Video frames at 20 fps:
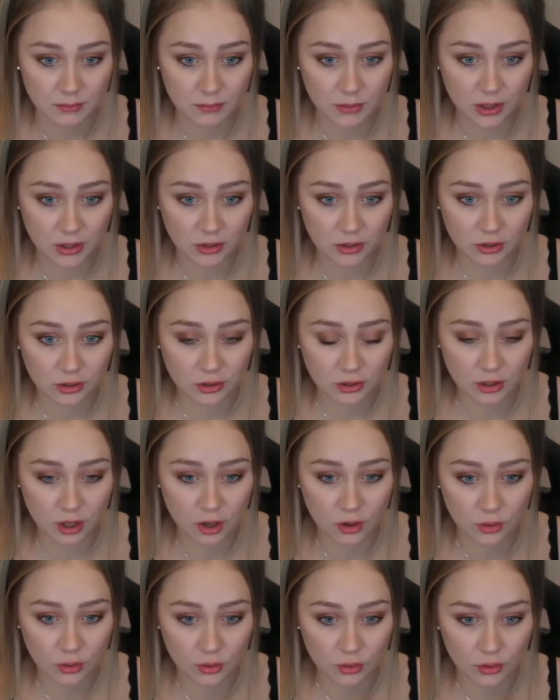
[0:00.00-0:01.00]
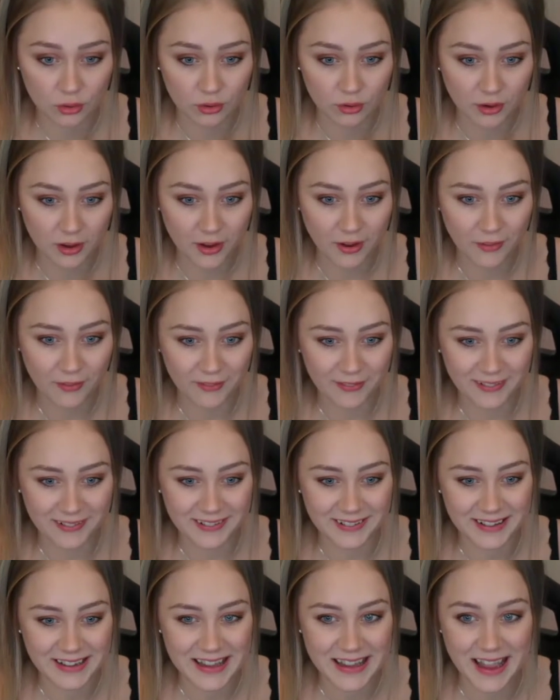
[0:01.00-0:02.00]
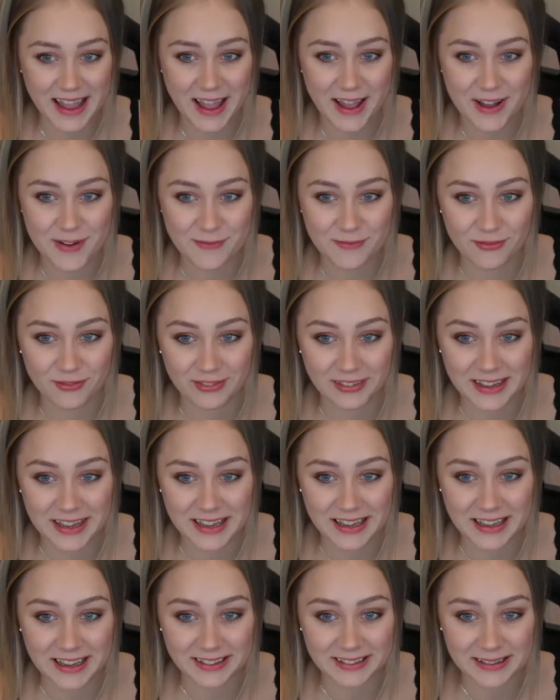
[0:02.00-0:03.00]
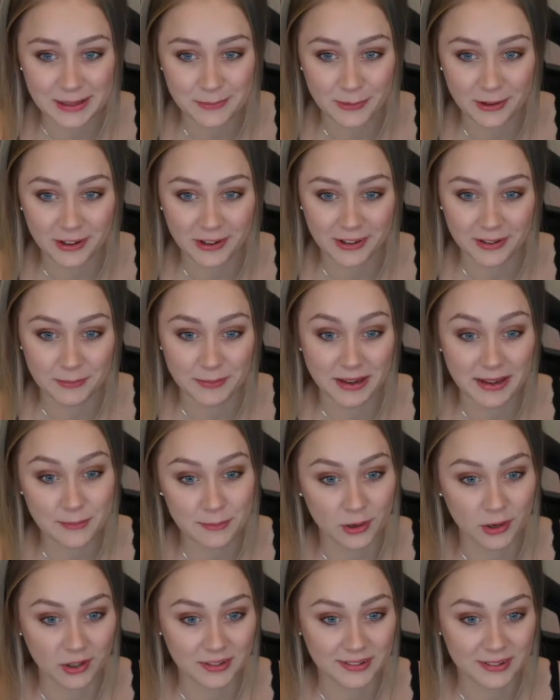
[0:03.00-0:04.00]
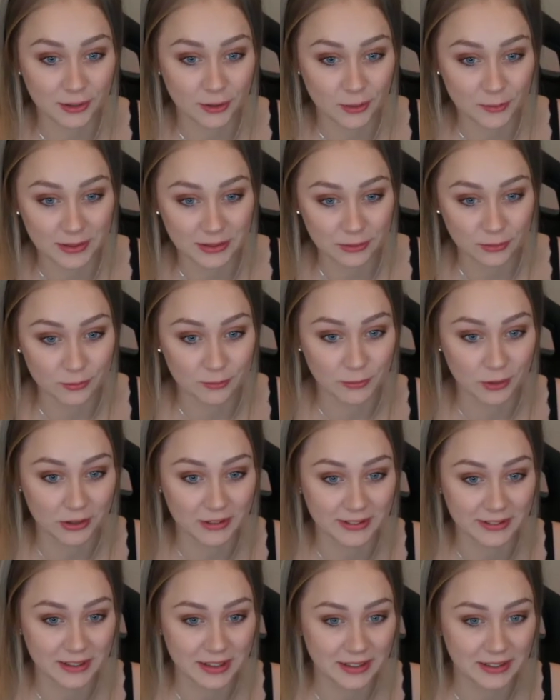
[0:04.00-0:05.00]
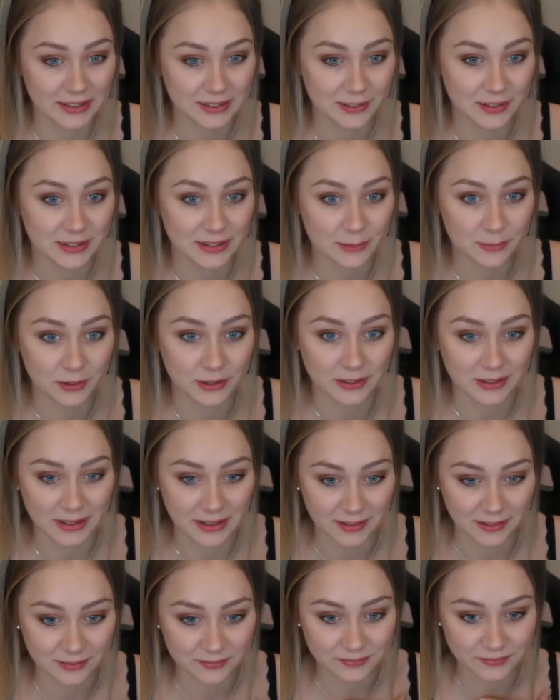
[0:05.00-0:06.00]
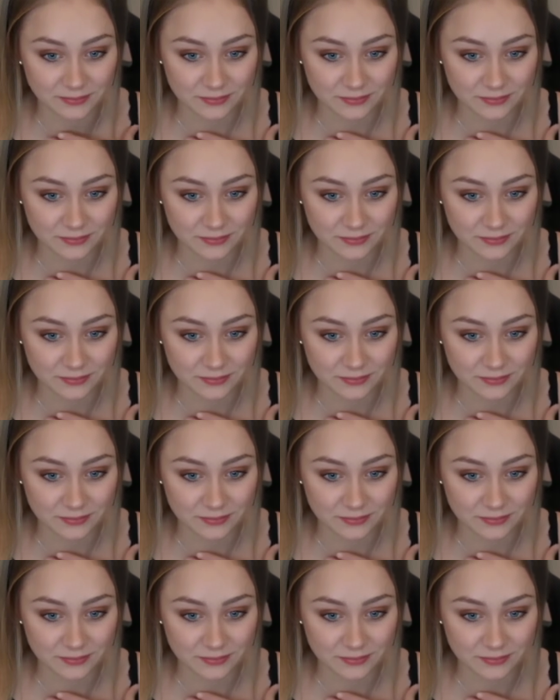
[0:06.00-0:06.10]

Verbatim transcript: mod. Oh. Oh. Yeah. Nick is a mod. My mod told me to mod Nick, so he's a mod now.